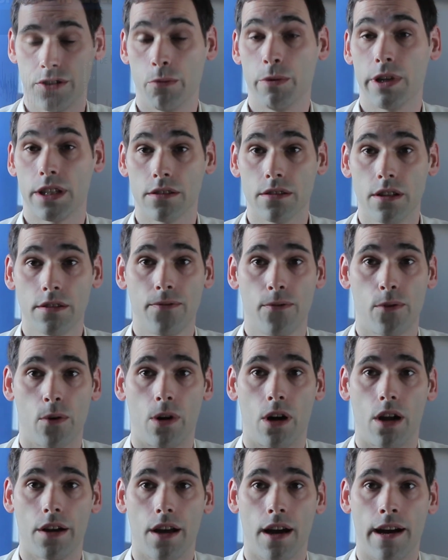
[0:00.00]
that we can look
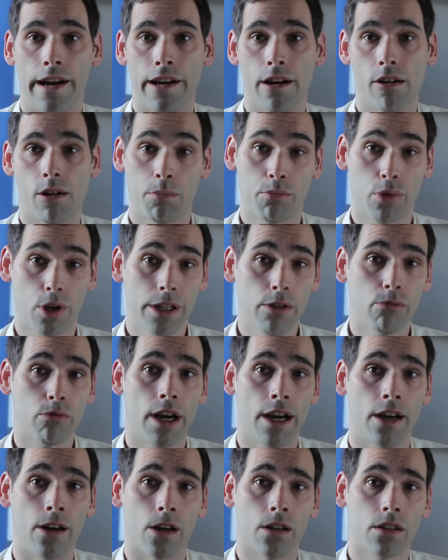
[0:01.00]
for on Io, are pretty
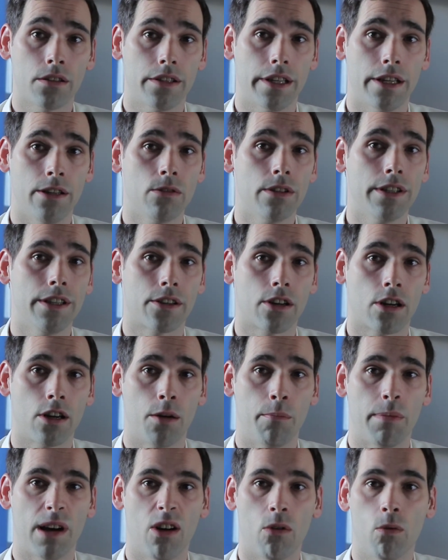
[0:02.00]
rare. They only occur
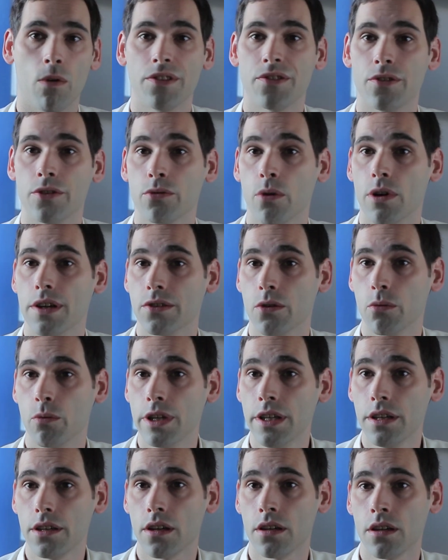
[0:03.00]
about once or twice a
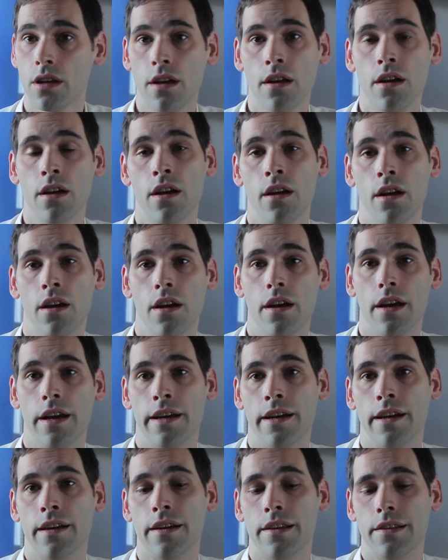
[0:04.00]
week,
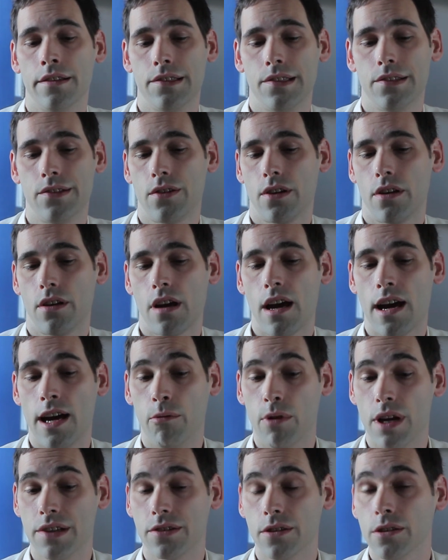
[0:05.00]
and high
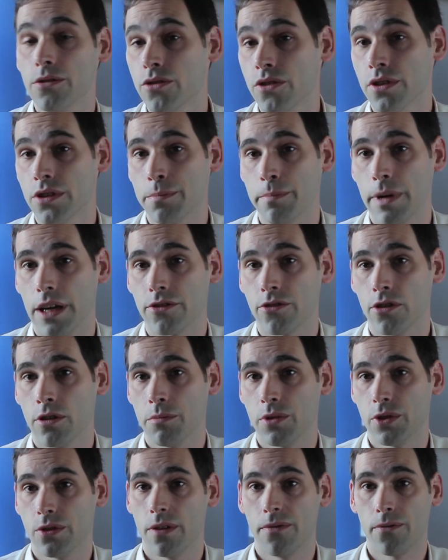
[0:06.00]
resolution
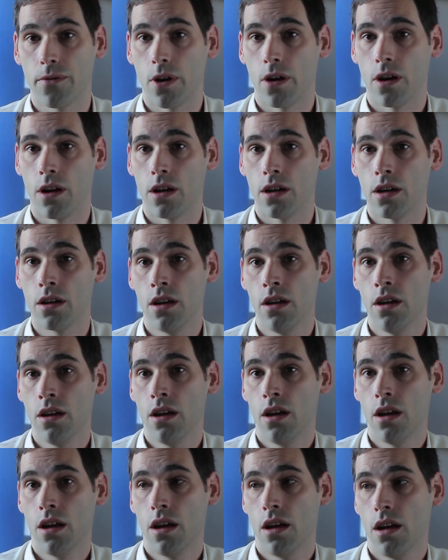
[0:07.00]
spectrum so far
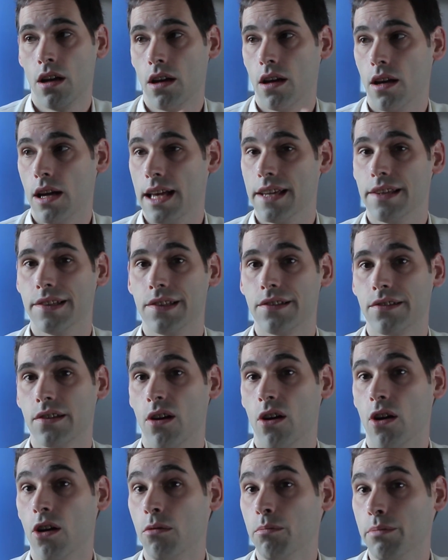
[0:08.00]
has
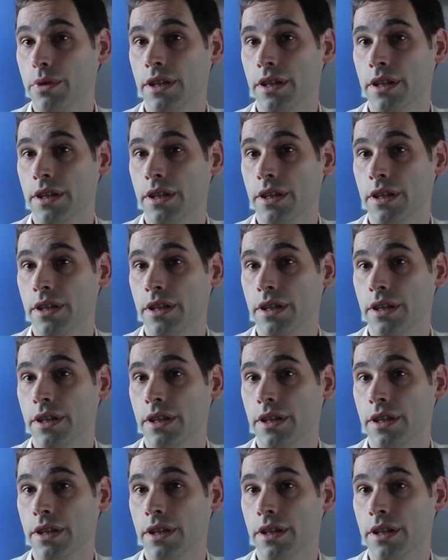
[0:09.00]
all